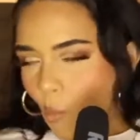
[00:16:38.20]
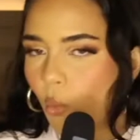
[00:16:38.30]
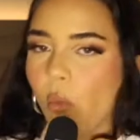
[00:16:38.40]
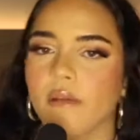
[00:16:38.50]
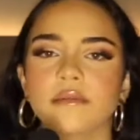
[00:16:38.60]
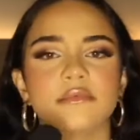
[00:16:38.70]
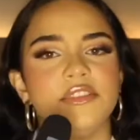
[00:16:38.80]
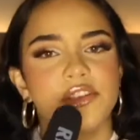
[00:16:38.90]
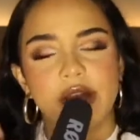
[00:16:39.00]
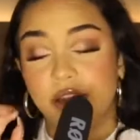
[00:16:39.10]
well,
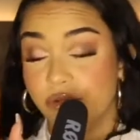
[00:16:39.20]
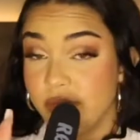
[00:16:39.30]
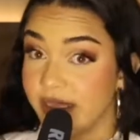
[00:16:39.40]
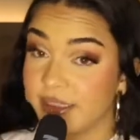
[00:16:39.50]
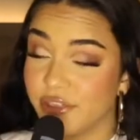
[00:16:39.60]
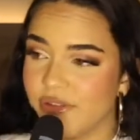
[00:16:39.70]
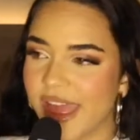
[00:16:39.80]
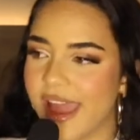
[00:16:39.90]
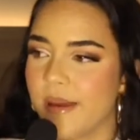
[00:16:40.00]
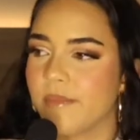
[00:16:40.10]
you know, I don't mean to do
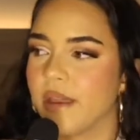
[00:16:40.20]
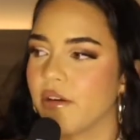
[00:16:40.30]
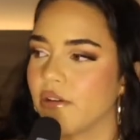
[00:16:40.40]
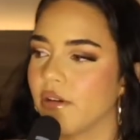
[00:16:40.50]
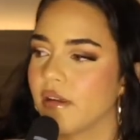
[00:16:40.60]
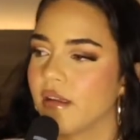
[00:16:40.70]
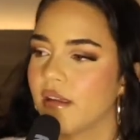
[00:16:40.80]
that, pero